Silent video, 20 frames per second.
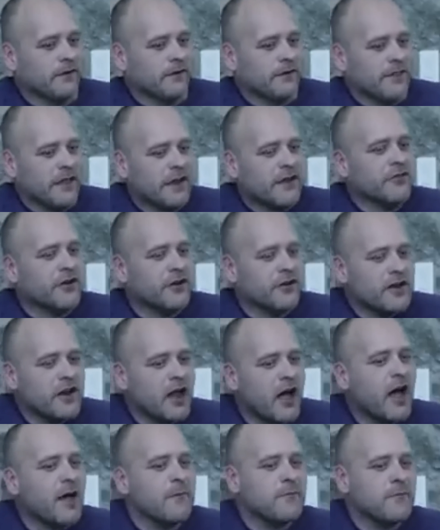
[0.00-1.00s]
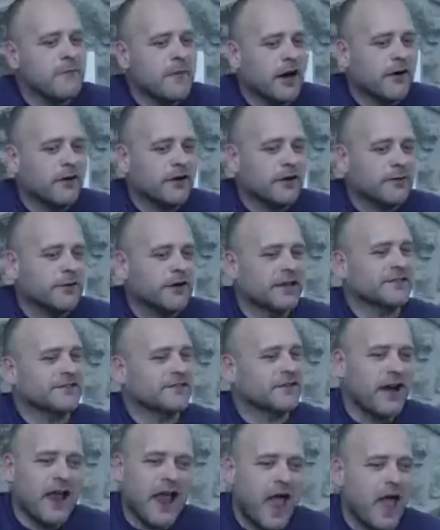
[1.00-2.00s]
they're not marrying because
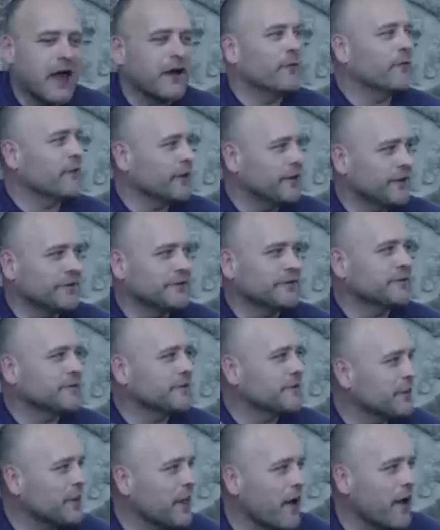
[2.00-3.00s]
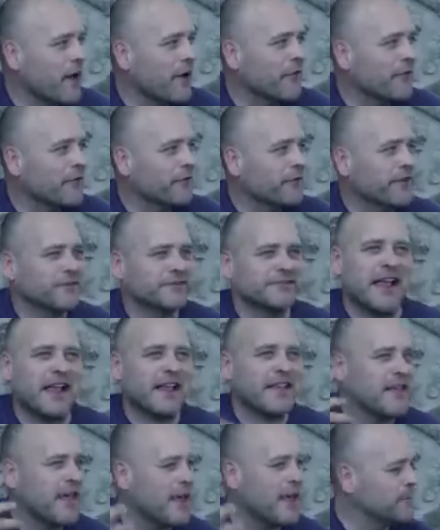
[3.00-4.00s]
they're head over heels in love. There's
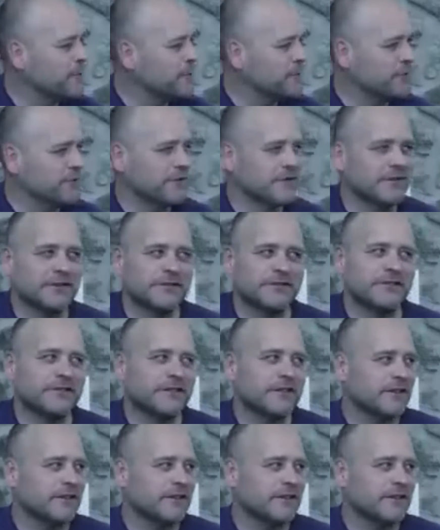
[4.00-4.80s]
that chemistry. There's